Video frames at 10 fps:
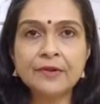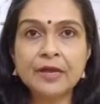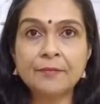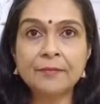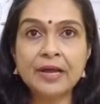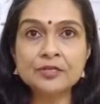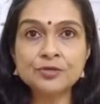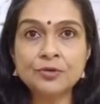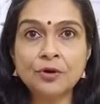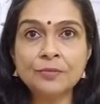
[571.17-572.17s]
Come back to
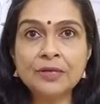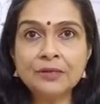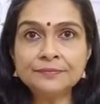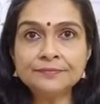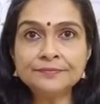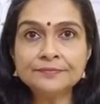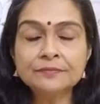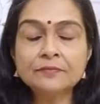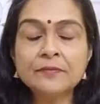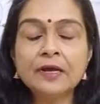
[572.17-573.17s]
normal.
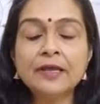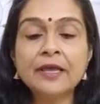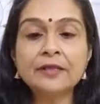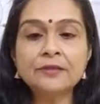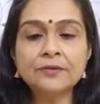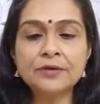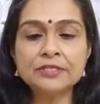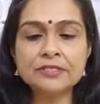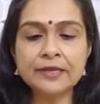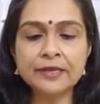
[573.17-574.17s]
Again 3
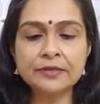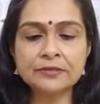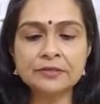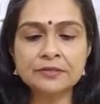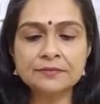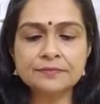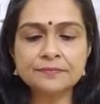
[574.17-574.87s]
seconds.